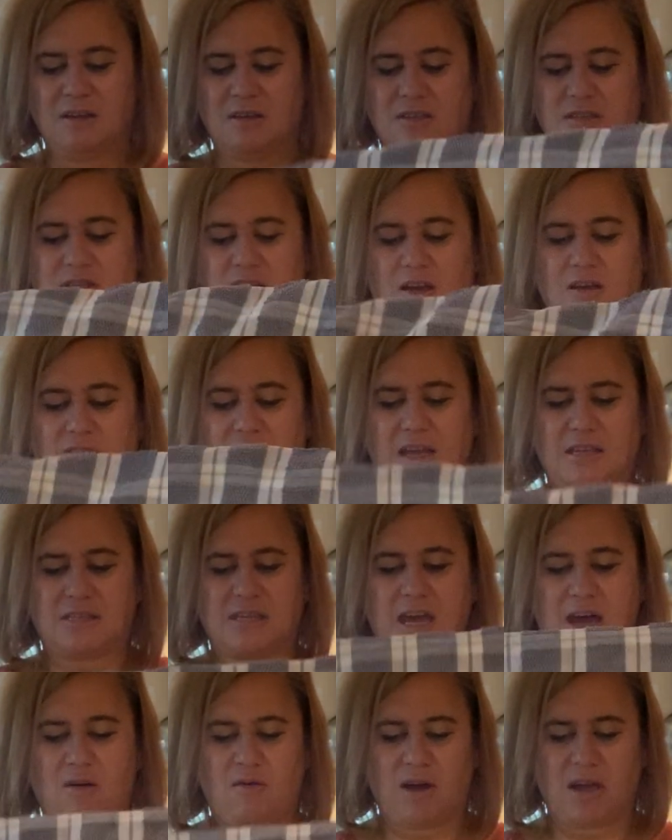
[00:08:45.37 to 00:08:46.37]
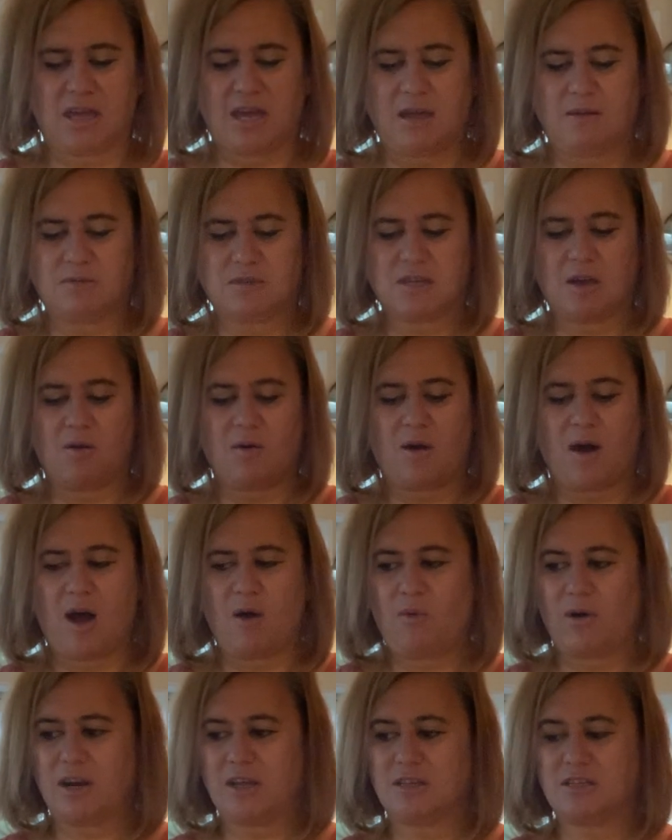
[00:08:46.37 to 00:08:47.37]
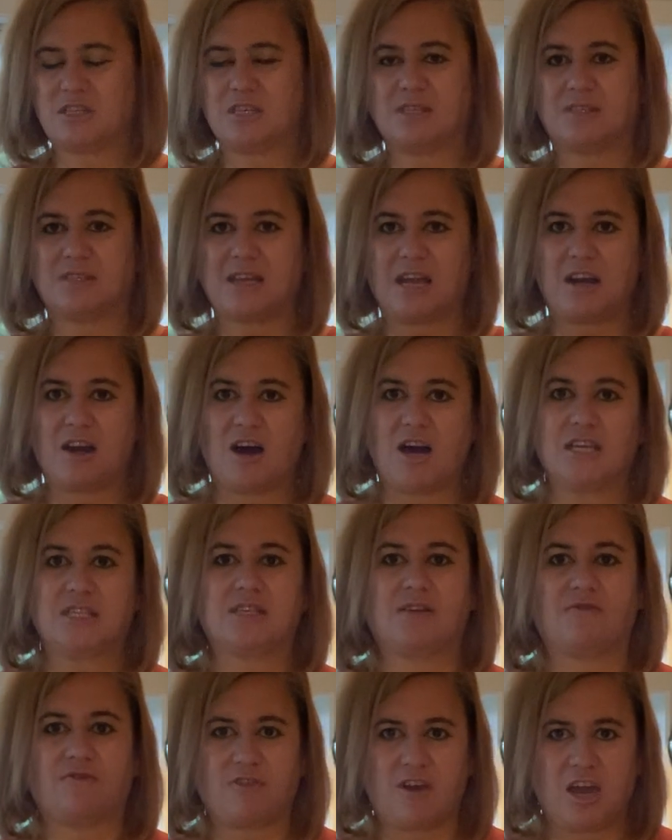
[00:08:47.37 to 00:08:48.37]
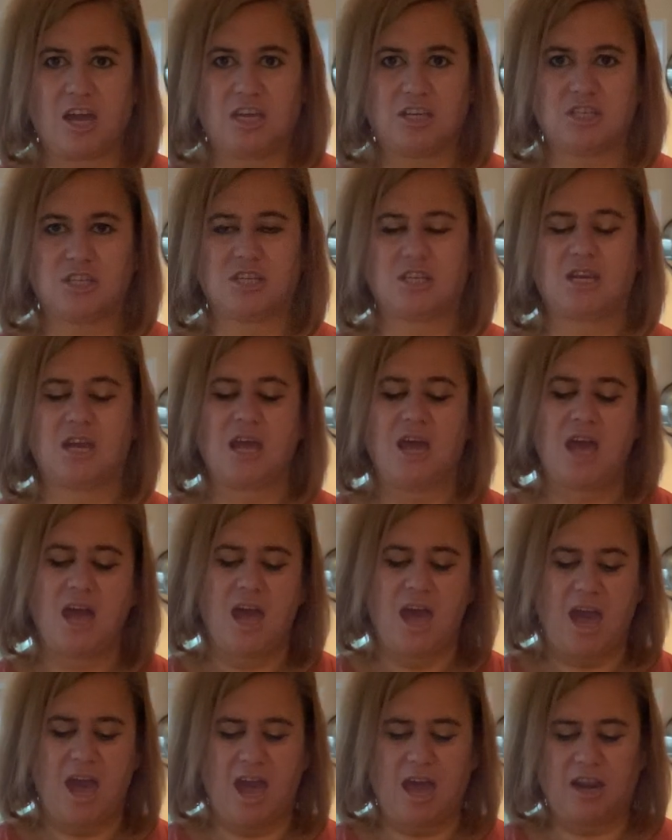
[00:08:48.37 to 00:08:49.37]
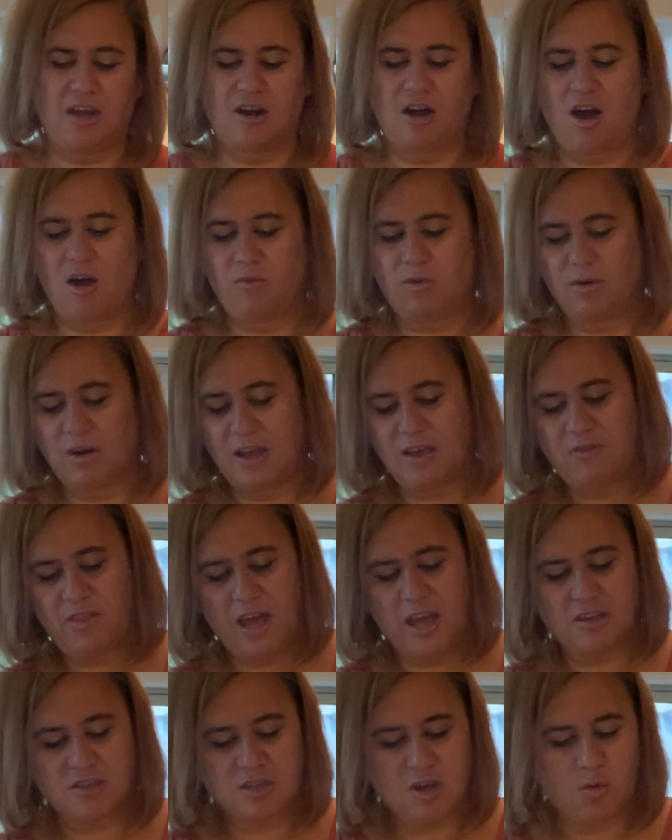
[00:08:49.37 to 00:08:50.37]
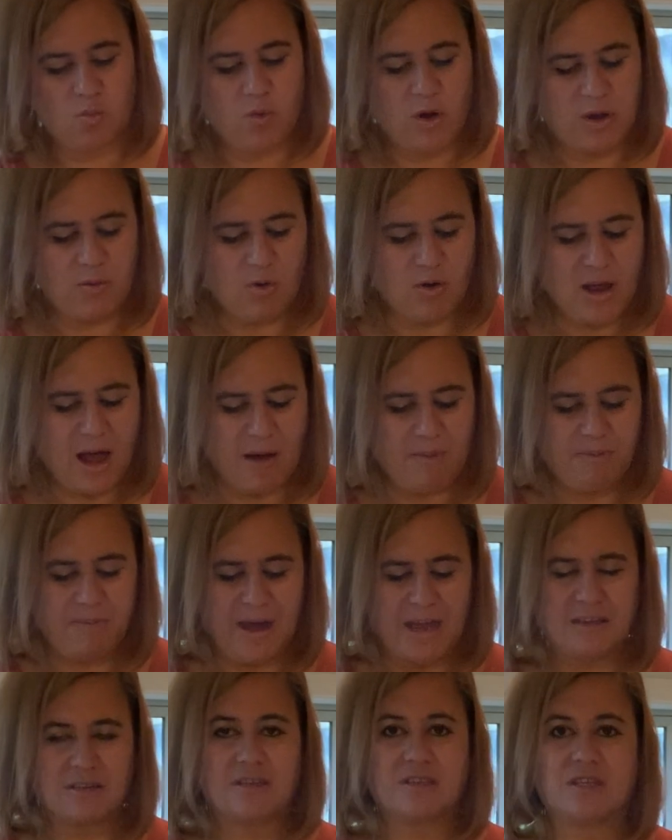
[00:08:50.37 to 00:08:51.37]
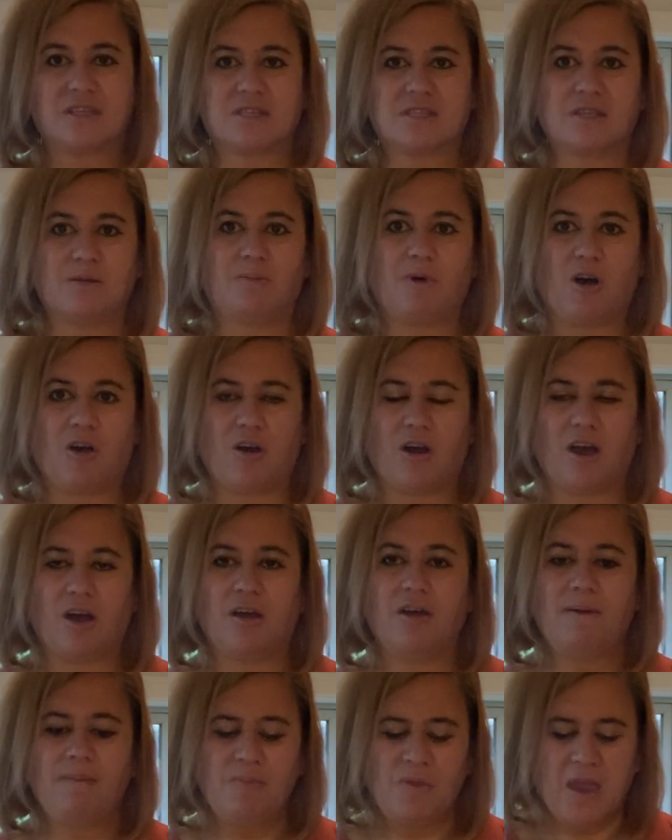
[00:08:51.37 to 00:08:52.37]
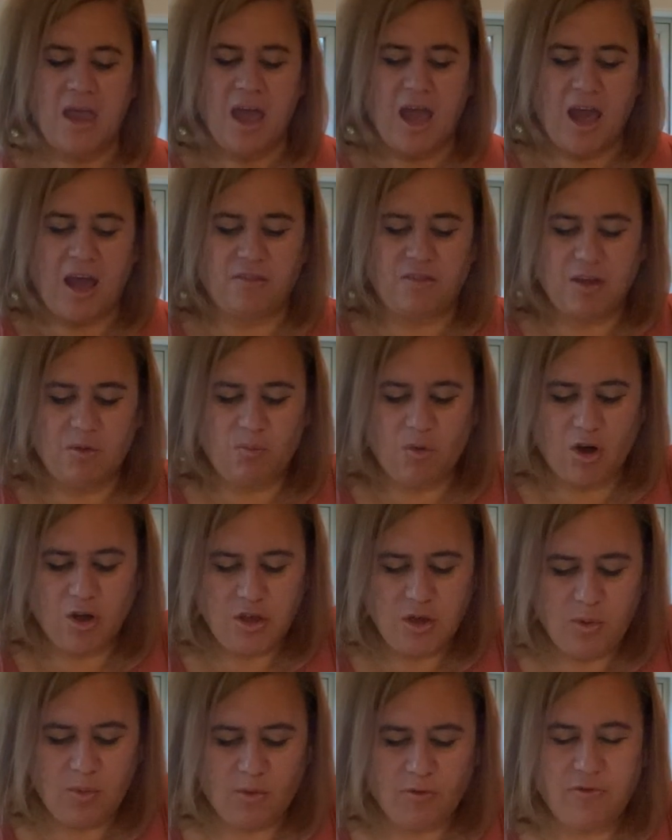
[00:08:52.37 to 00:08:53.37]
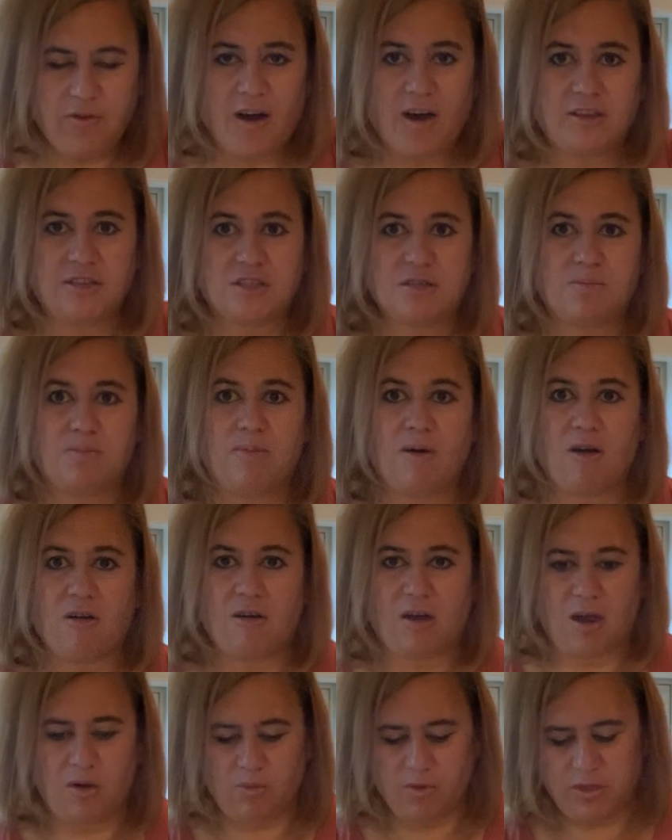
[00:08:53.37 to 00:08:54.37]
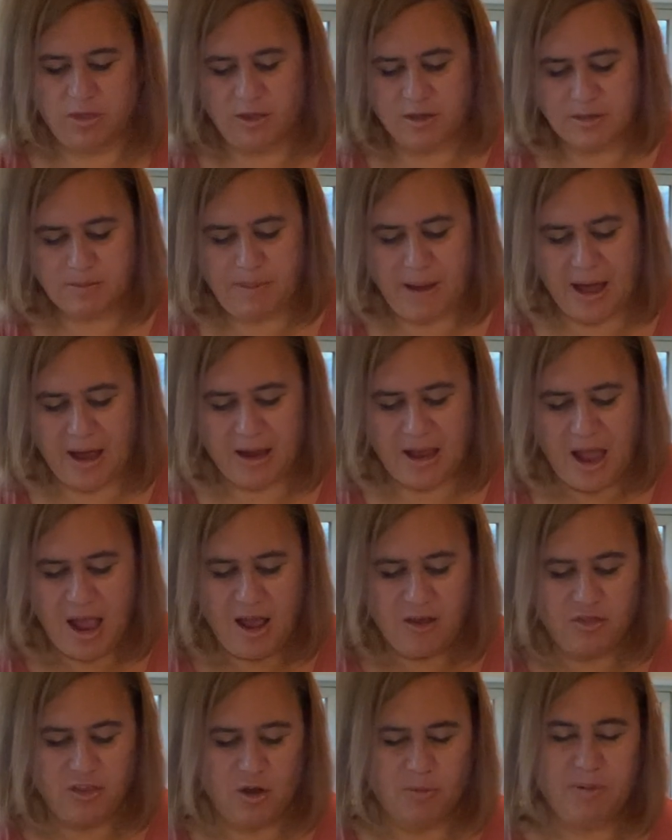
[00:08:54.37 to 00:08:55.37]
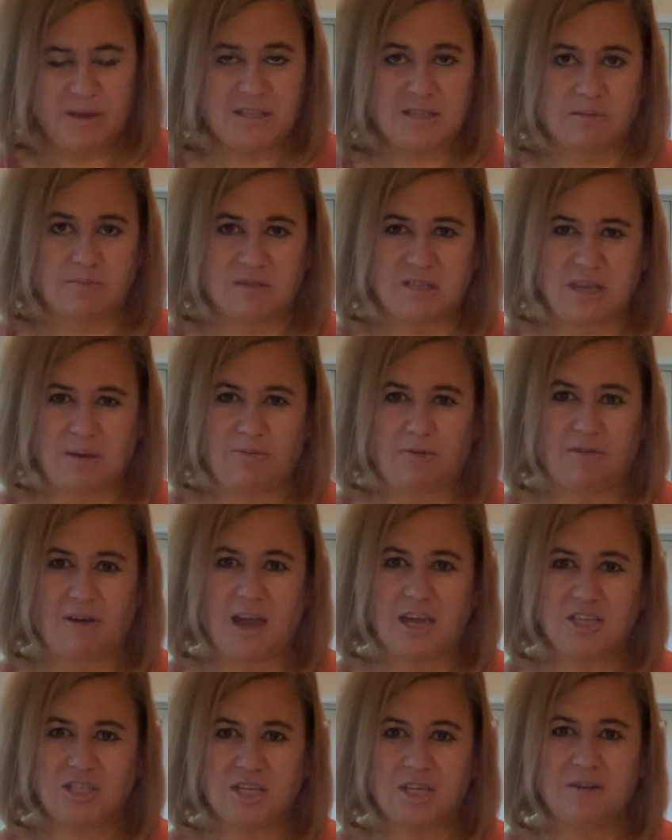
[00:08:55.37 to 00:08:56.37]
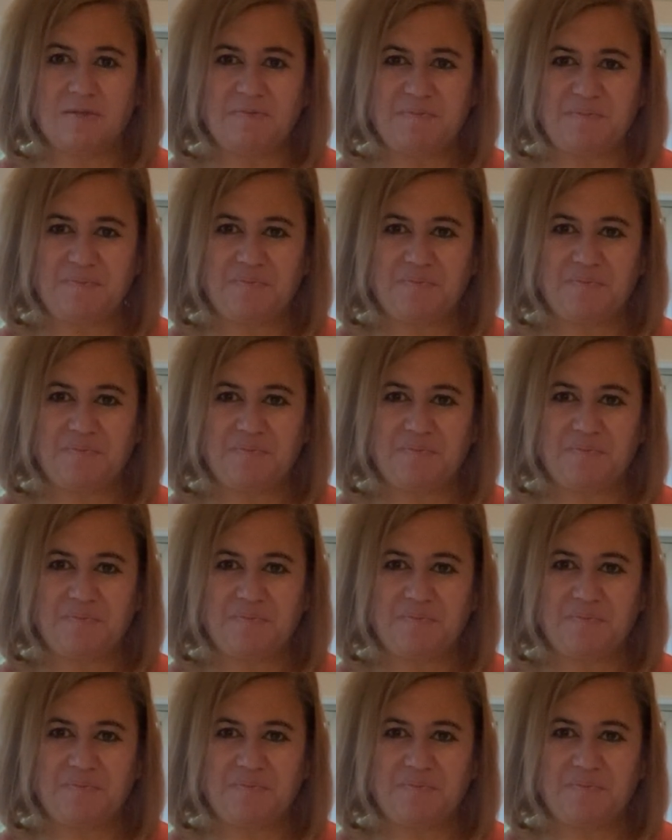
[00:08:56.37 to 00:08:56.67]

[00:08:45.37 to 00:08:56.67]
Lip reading: So that's how I keep, so I want it to stay nice and fresh, and I will leave that. So we will come back to this tomorrow, and then what you will find tomorrow with this bug, there'll be some separation.